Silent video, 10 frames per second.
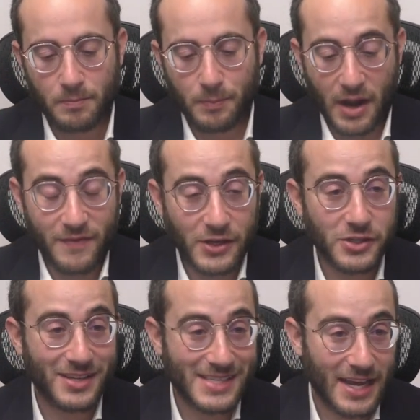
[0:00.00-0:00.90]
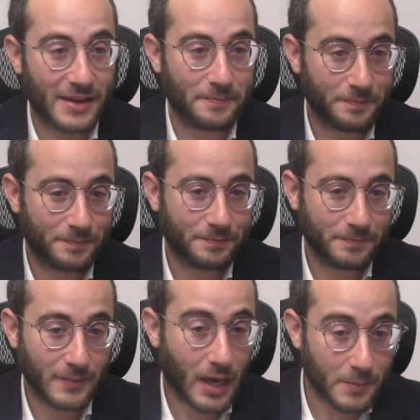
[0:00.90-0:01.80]
But I venture to say,
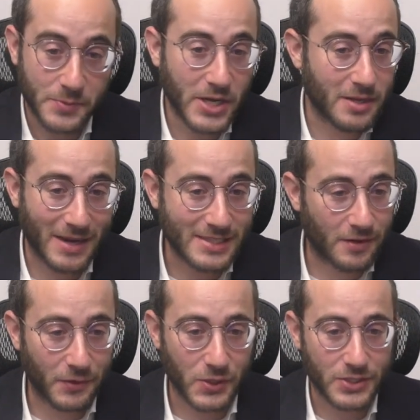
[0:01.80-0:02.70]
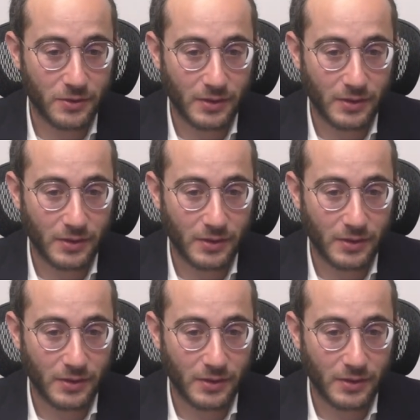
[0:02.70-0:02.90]
and I'm speaking to myself also,